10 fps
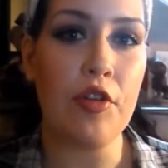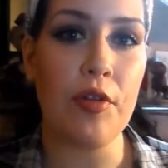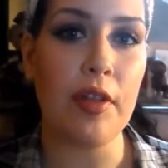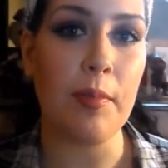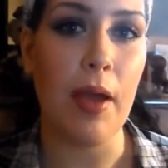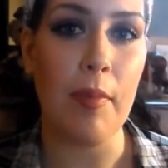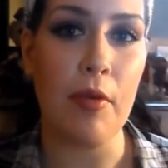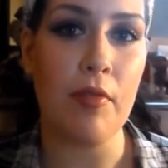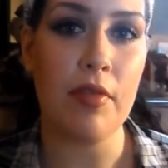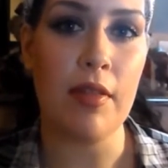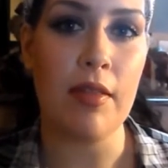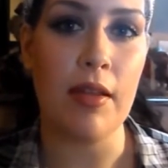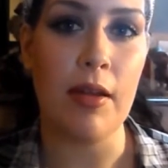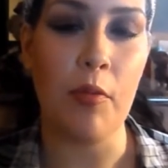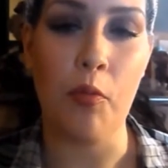So it's like my immune
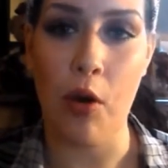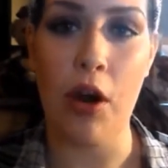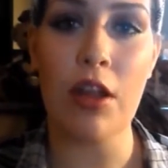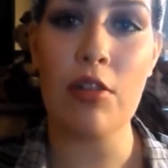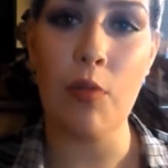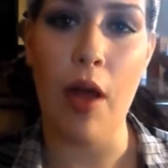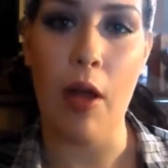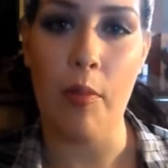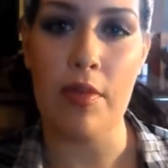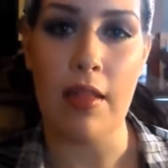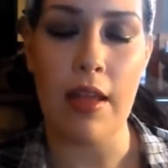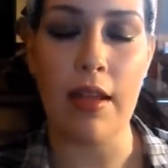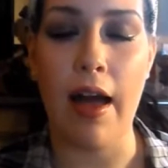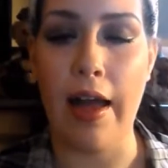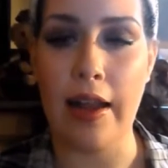system works while I'm
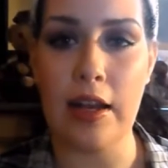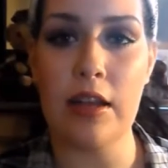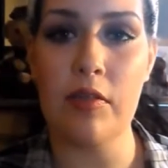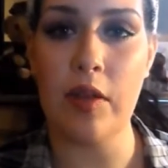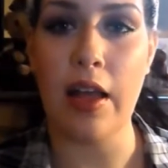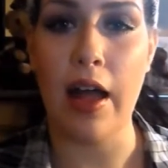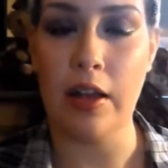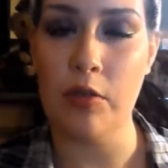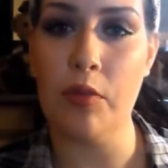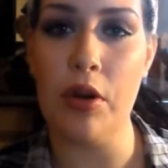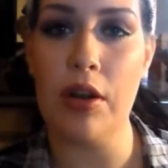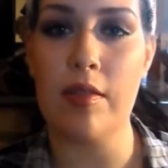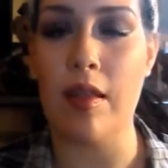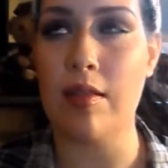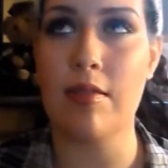sick, kind of. It kind of works.